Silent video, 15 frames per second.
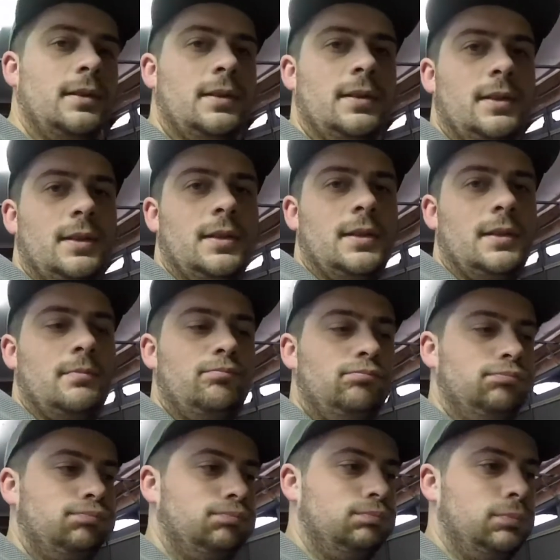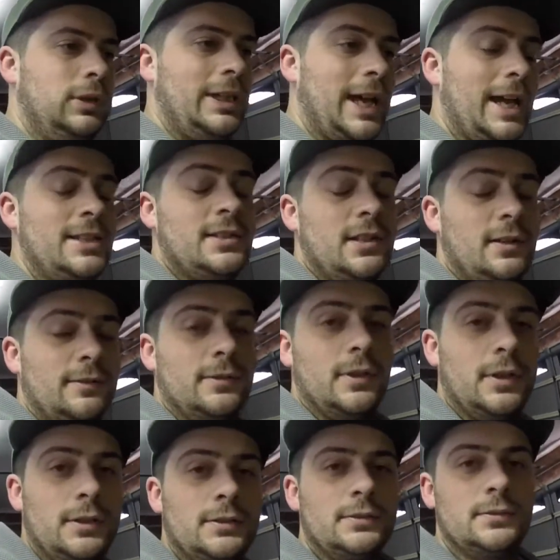the gauge that I've
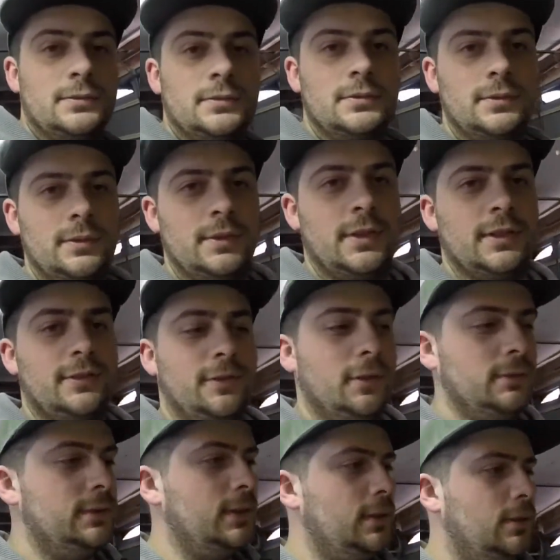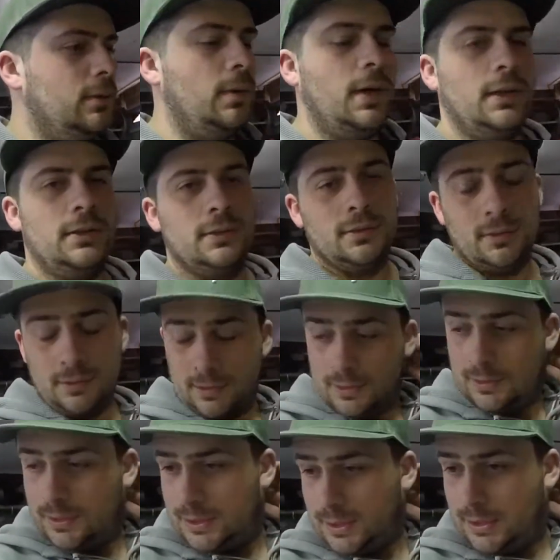got that's faulty or what.
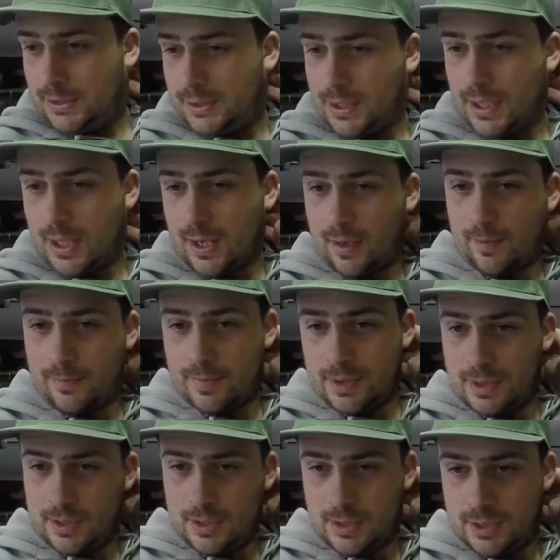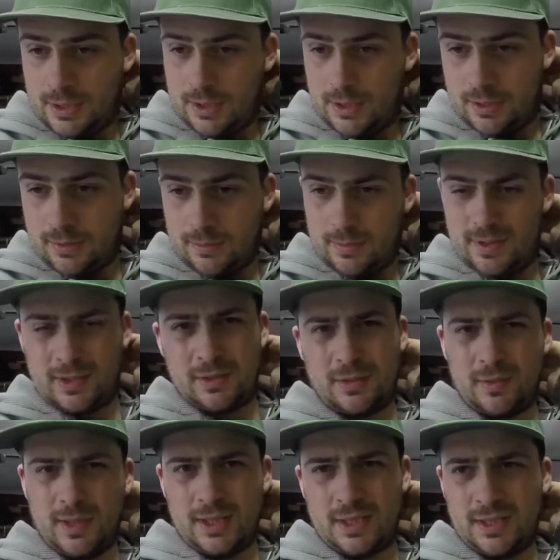Um, it's
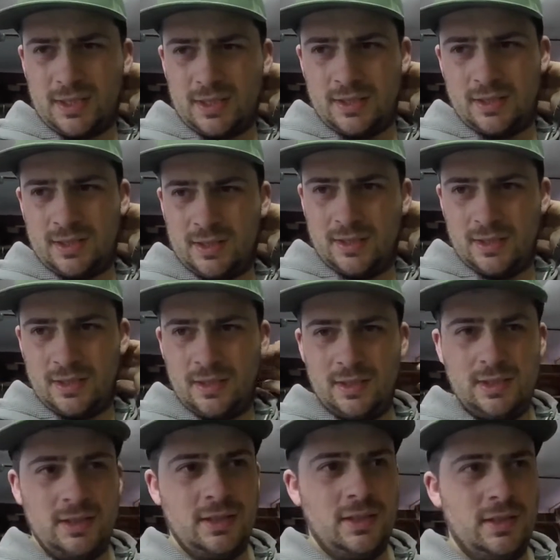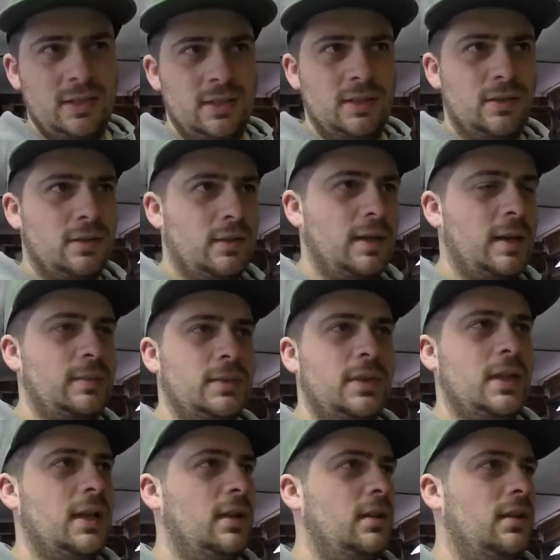always gone up to
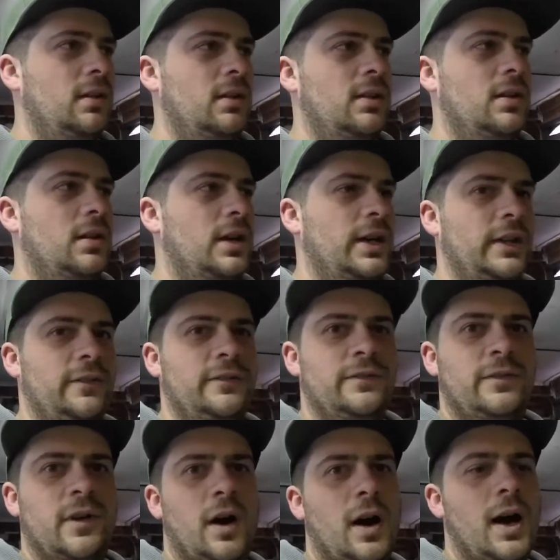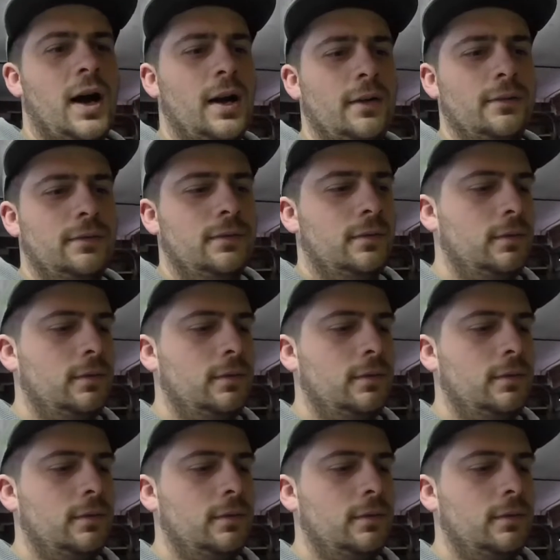like 95.